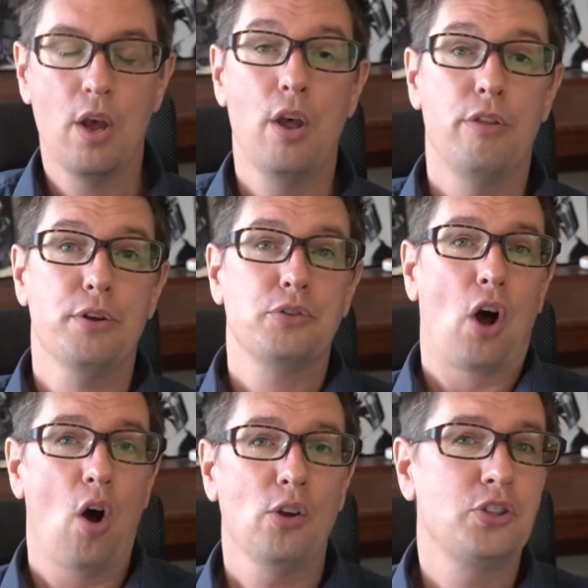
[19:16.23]
There's
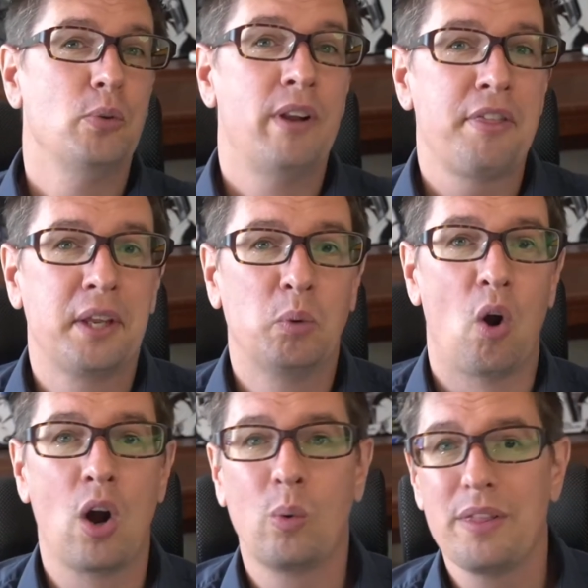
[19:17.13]
also nothing
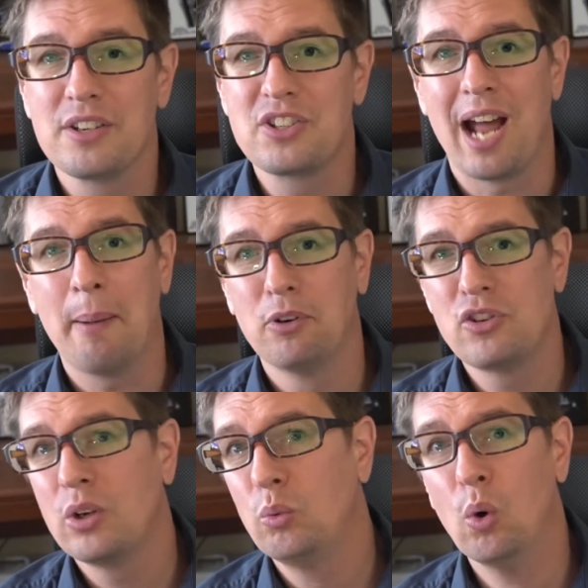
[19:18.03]
wrong with
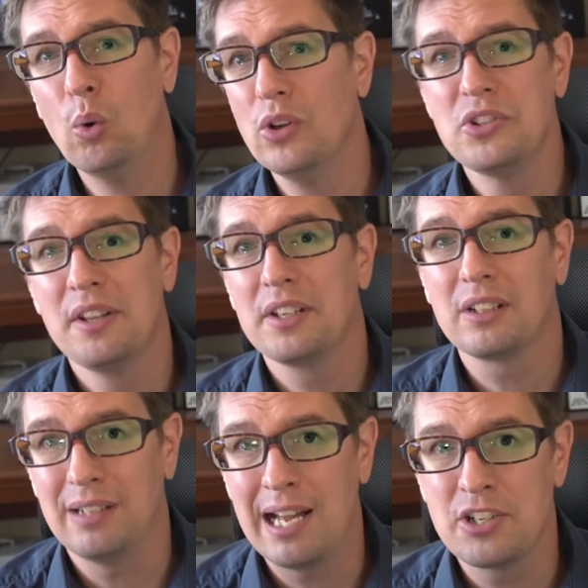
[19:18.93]
establishing rules in the
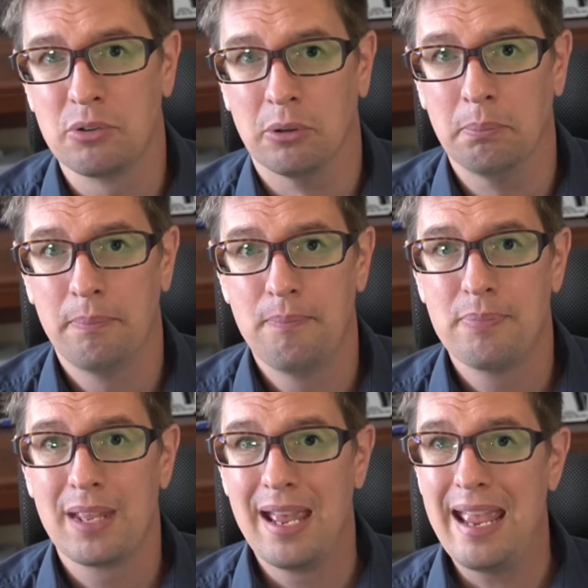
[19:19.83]
classroom.
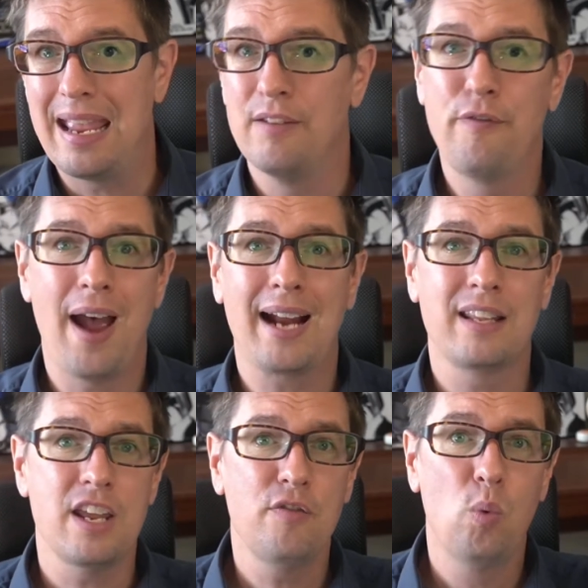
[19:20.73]
In fact,
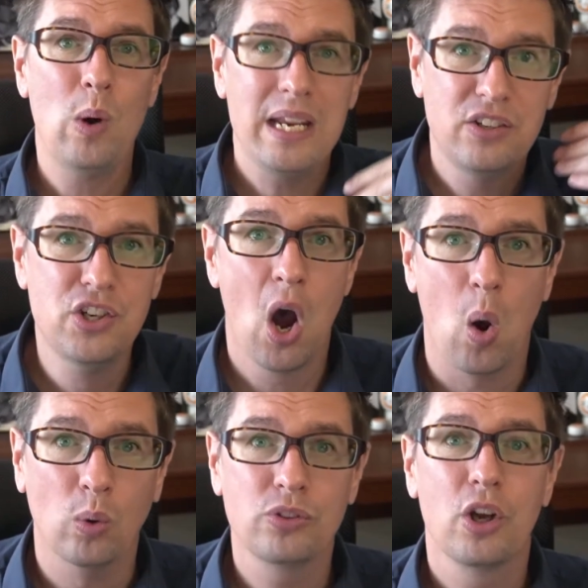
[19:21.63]
if we
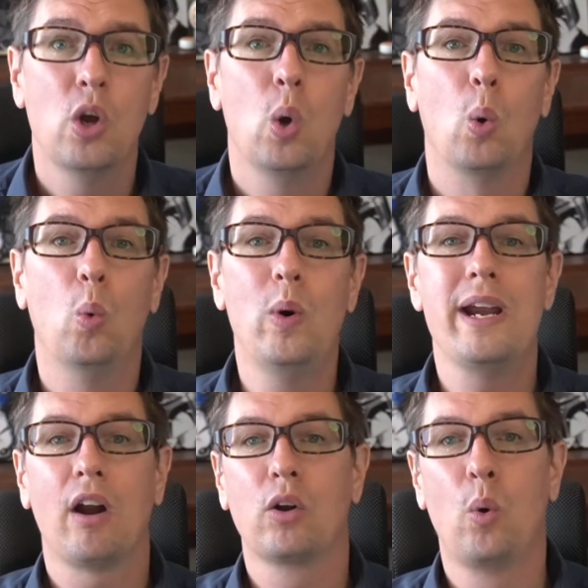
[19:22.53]
don't, we
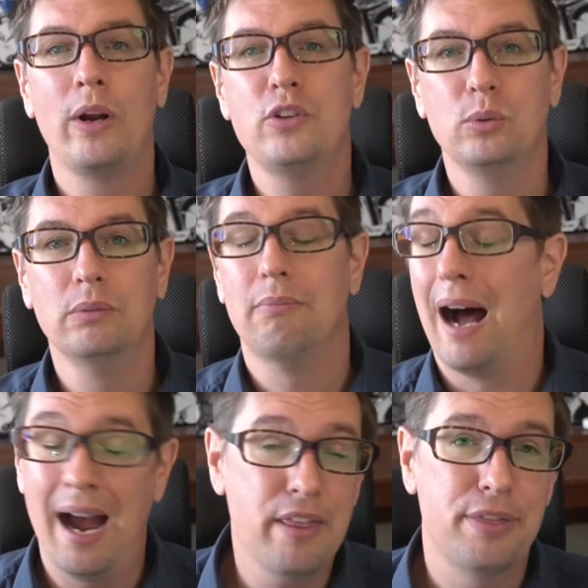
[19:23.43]
are going to,
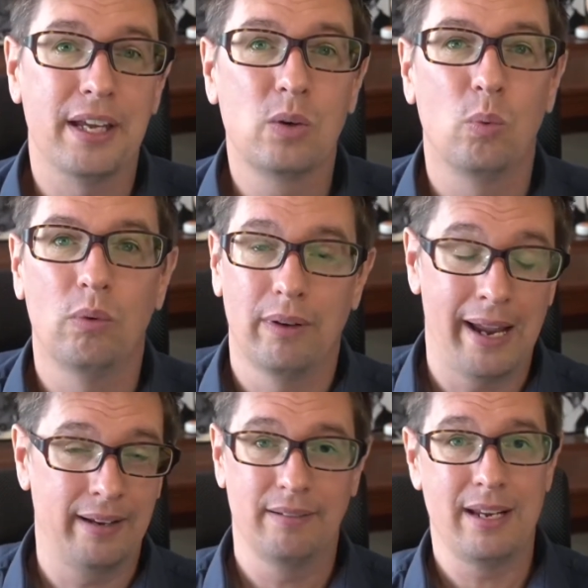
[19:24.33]
I think,
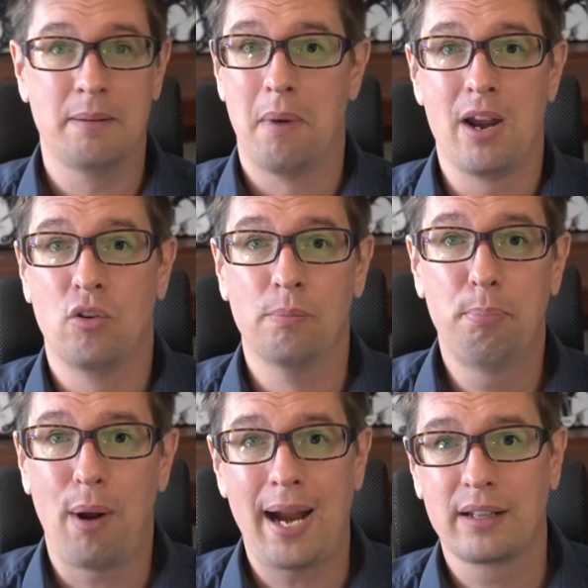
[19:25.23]
and in my own
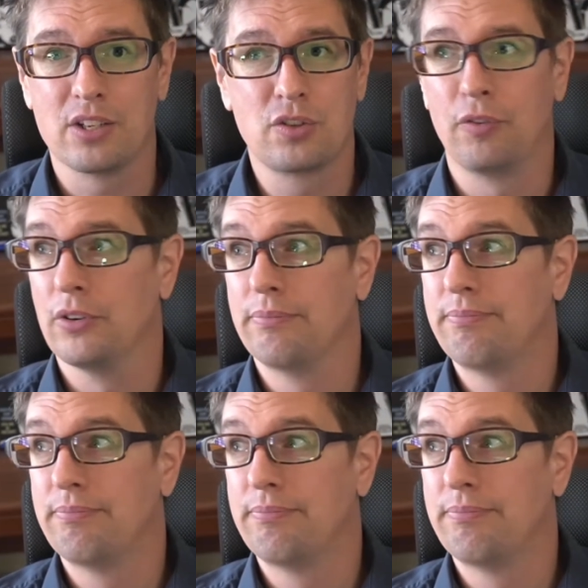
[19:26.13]
practice for